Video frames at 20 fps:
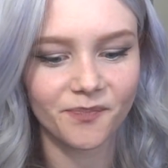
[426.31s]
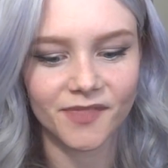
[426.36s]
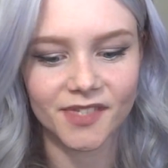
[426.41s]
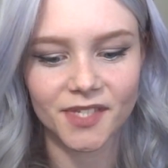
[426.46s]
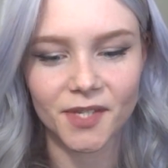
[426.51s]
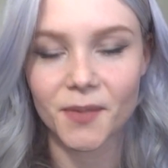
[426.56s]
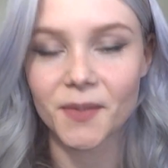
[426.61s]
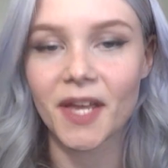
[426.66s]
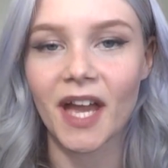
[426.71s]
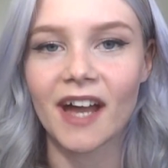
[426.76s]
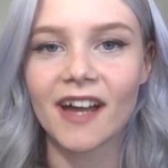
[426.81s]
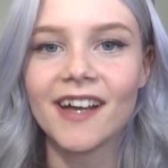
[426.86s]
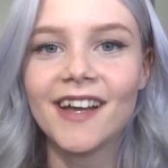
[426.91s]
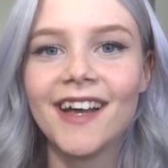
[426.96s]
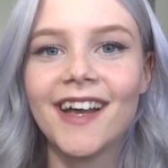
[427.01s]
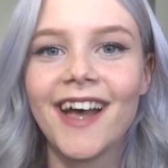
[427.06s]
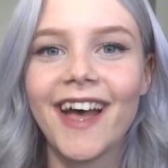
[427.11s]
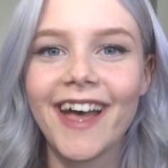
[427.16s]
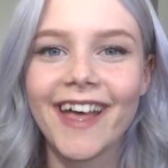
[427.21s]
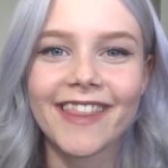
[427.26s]
So yeah,
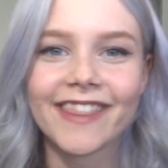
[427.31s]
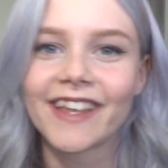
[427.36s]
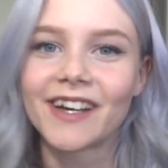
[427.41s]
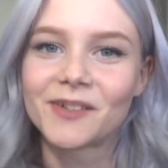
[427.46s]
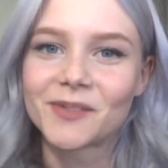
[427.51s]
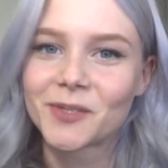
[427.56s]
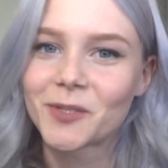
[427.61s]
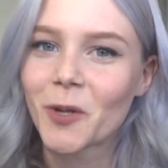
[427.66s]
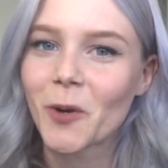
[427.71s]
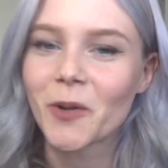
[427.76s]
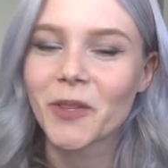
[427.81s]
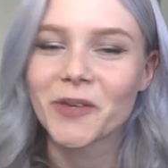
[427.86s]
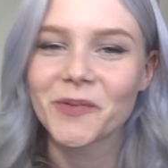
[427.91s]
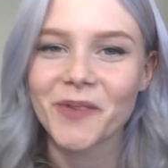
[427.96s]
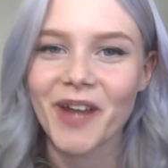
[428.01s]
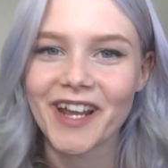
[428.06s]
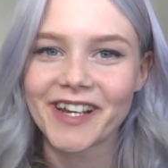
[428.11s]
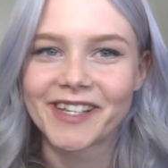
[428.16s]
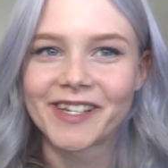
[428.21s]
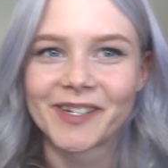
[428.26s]
that was totally
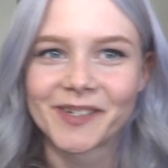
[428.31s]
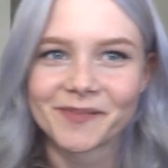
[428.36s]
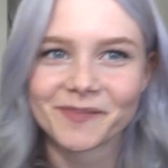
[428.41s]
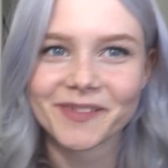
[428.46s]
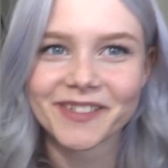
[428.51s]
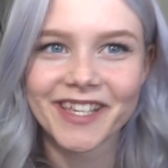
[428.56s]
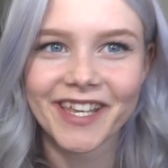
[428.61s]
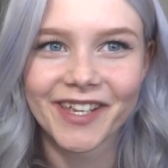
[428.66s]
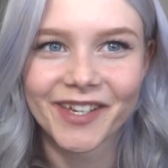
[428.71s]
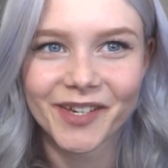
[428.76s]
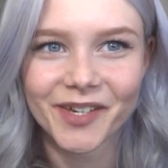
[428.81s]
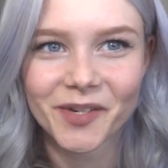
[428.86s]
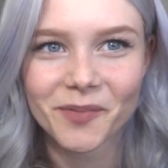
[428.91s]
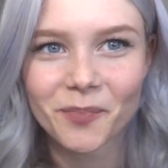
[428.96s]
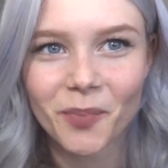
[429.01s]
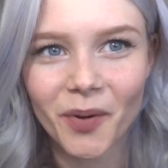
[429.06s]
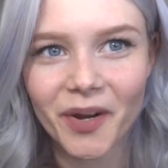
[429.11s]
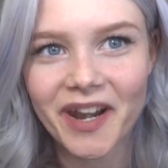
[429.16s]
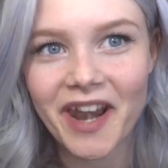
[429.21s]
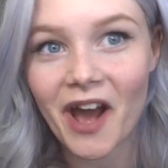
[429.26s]
random to
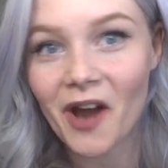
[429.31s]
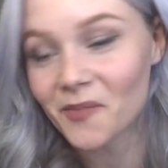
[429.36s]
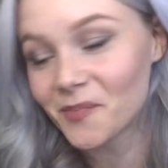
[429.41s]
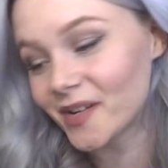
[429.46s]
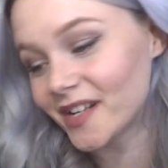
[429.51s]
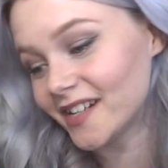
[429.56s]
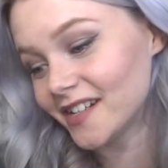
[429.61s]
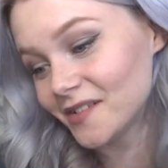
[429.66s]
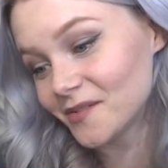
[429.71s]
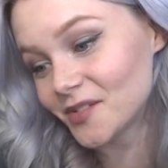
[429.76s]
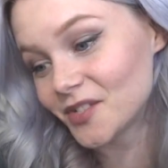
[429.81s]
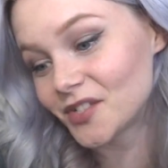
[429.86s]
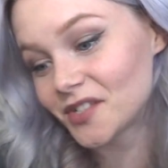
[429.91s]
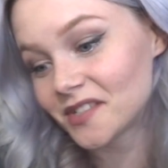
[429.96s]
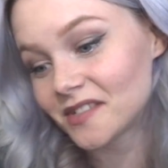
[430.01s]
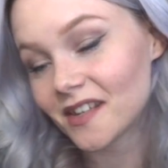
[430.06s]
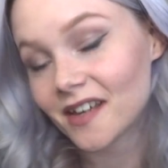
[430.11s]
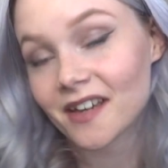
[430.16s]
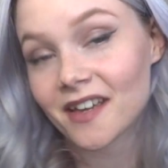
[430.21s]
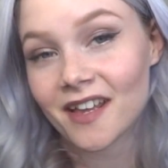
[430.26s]
point out, but it
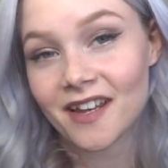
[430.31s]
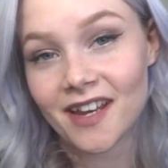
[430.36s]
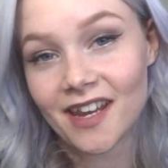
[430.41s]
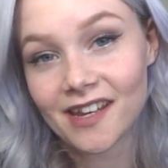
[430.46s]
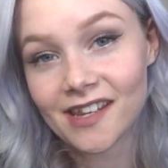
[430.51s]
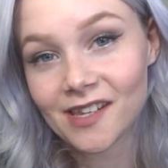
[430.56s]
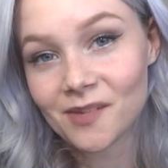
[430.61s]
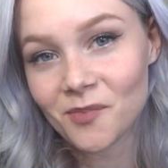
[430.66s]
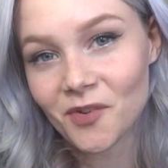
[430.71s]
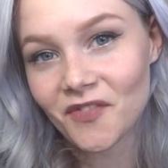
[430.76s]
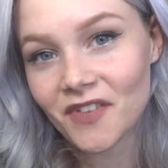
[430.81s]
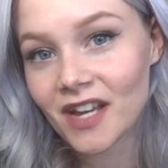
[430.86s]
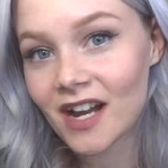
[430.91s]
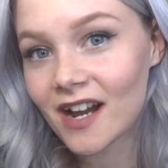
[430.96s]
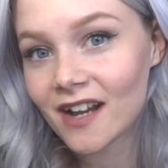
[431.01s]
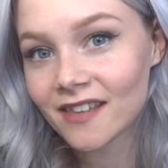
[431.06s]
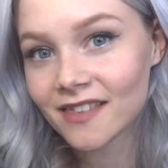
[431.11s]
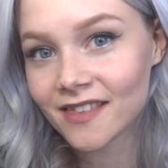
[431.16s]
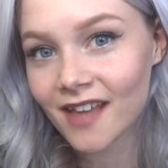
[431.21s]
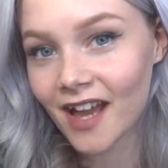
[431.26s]
was a Canadian movie.
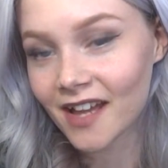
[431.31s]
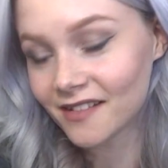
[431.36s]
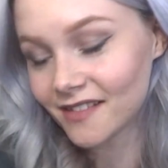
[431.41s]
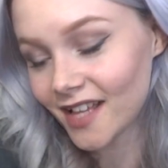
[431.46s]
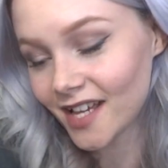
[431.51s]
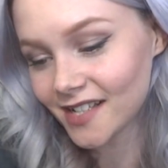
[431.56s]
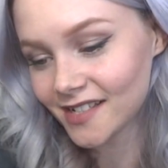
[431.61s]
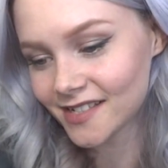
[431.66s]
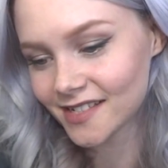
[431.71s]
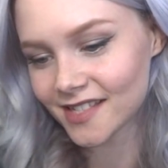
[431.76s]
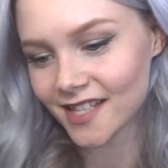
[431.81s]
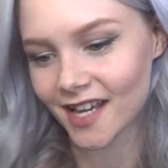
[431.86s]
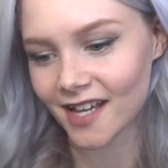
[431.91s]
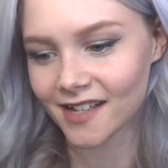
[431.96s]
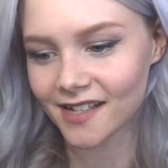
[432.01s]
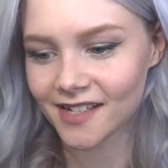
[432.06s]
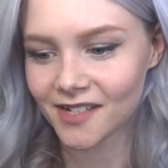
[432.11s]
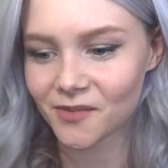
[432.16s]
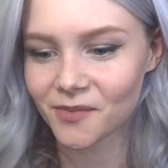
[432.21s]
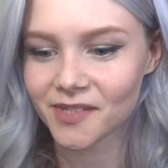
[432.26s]
I liked
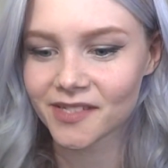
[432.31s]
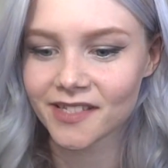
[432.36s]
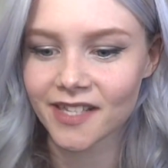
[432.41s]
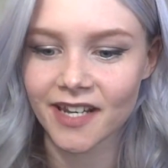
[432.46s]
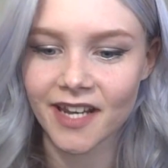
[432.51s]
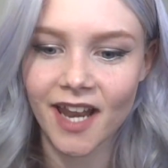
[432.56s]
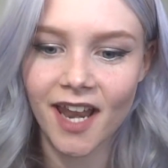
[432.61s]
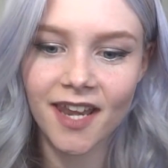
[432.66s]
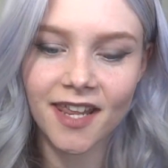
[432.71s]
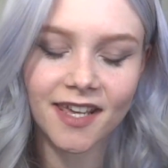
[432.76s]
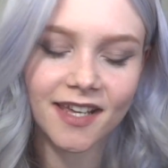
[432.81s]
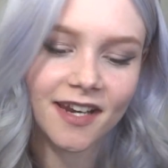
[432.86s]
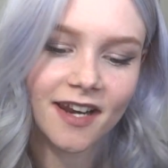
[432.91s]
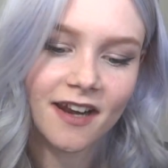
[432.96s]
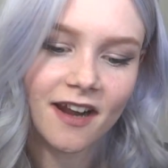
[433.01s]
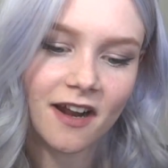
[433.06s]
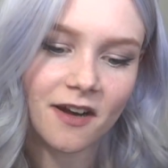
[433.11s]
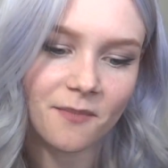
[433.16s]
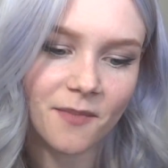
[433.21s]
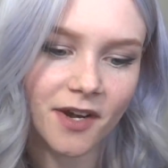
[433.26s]
that it was Canadian and
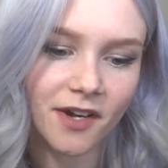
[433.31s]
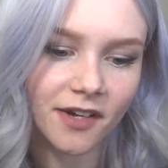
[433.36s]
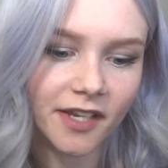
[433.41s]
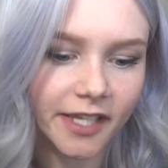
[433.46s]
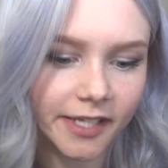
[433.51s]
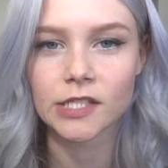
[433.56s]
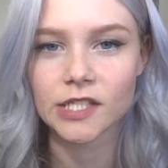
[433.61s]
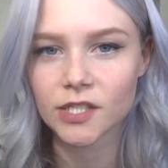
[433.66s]
not American.